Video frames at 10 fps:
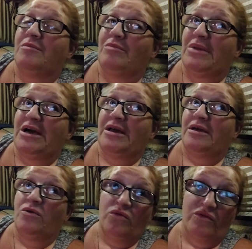my
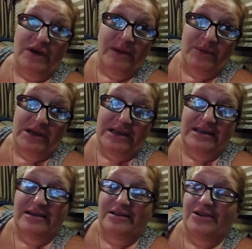own family
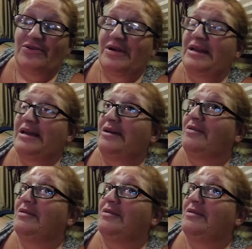down here right now.